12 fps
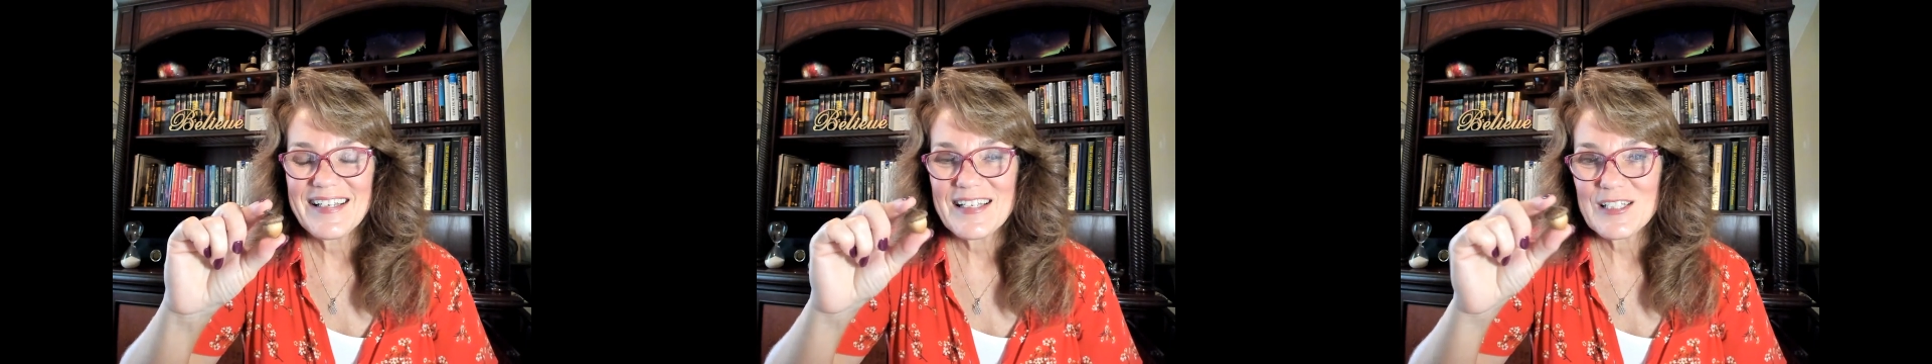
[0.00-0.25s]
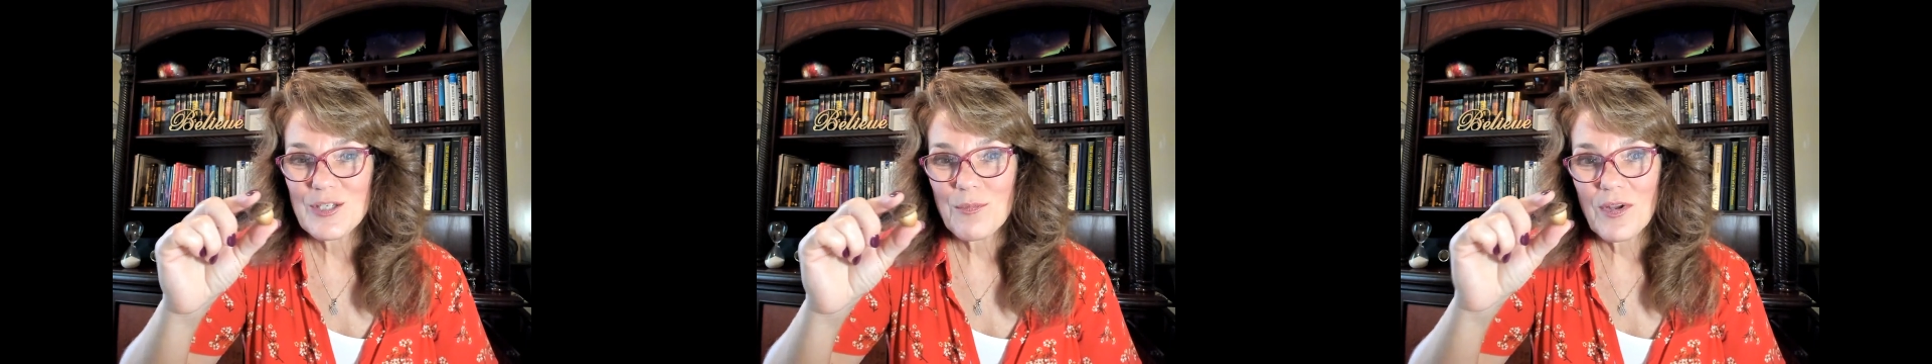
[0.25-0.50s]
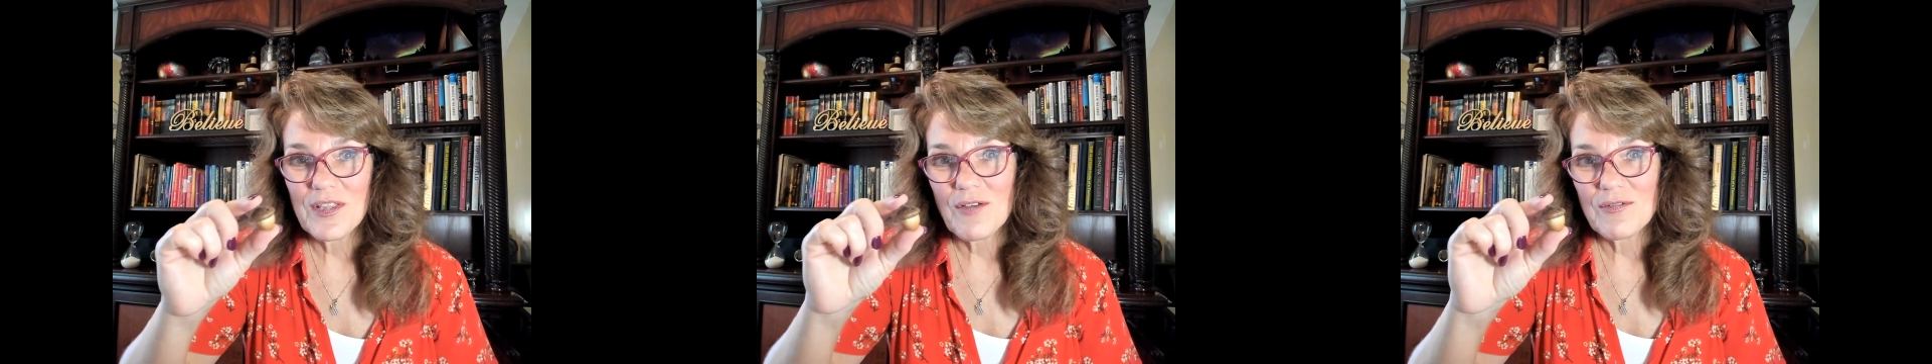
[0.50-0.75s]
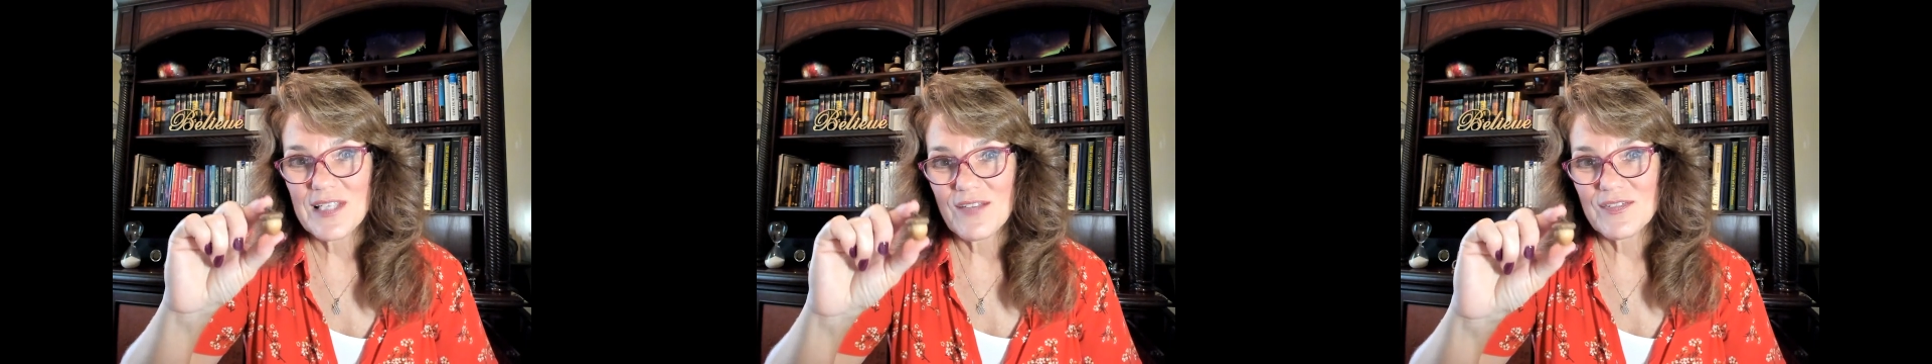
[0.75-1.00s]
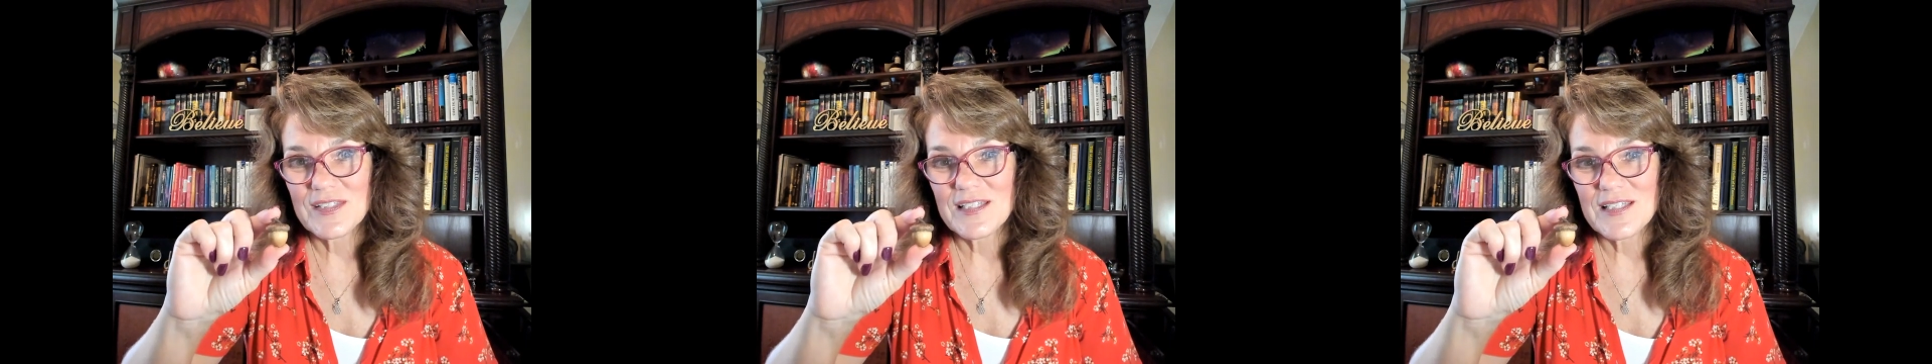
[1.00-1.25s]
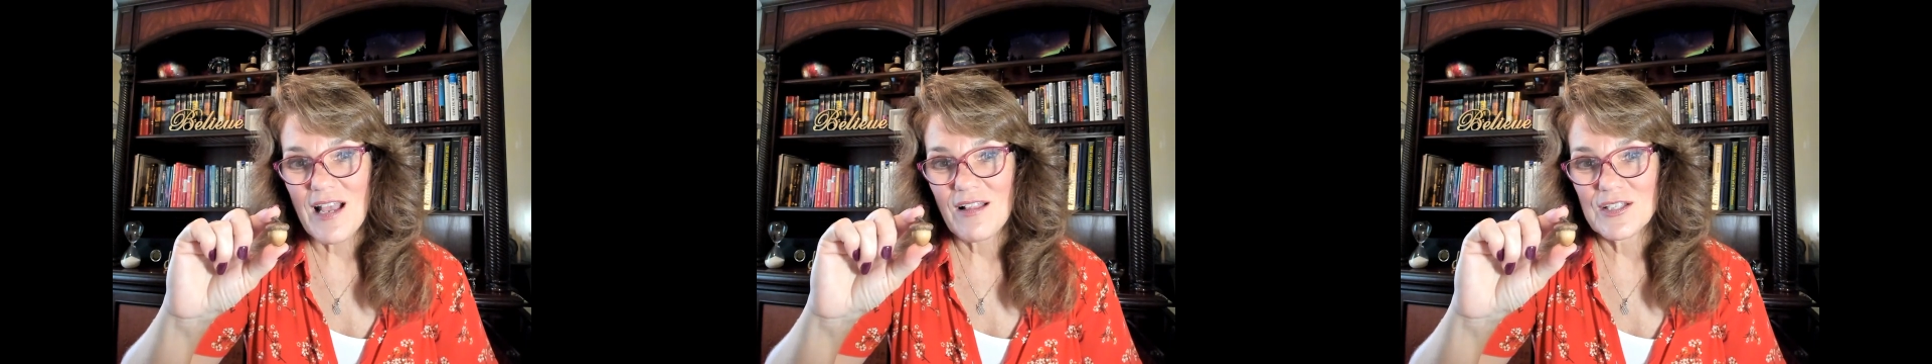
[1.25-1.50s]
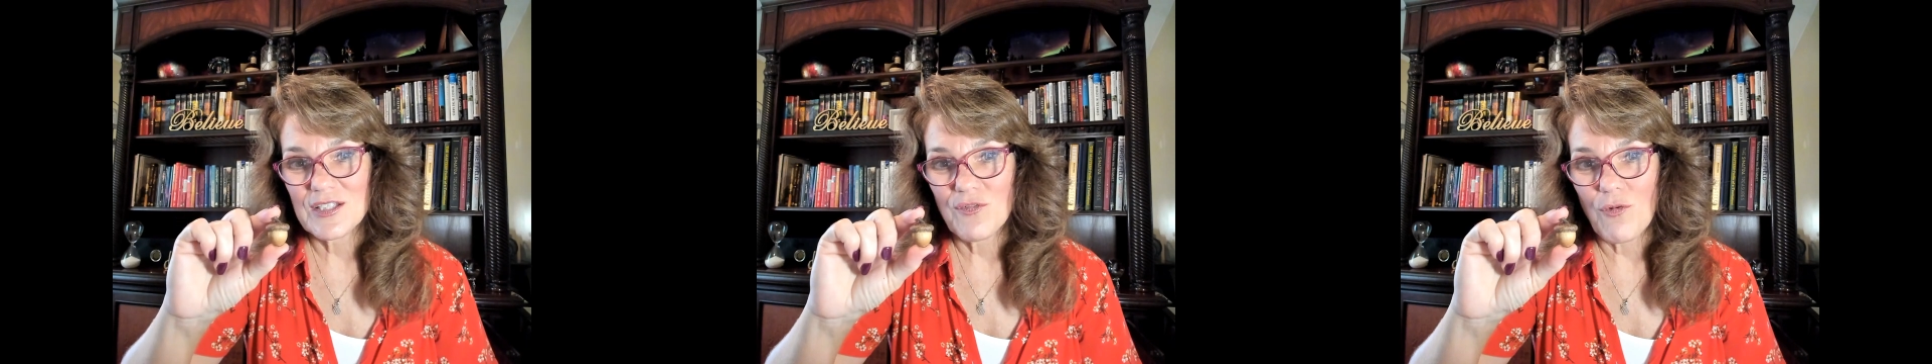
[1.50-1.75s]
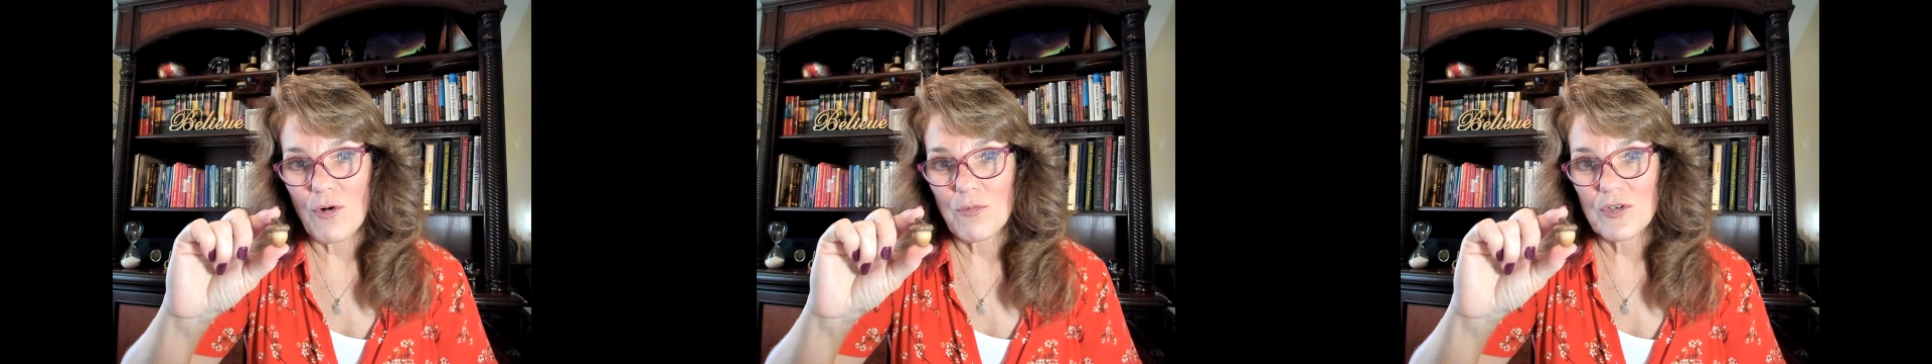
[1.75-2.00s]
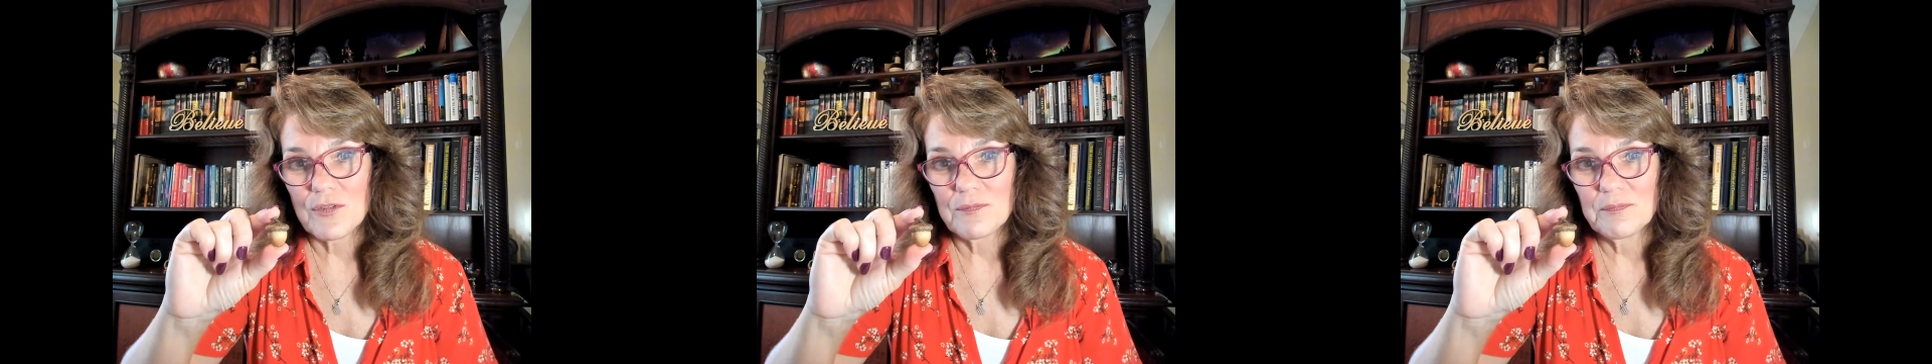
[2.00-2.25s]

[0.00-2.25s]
to bring those gifts and talents forward.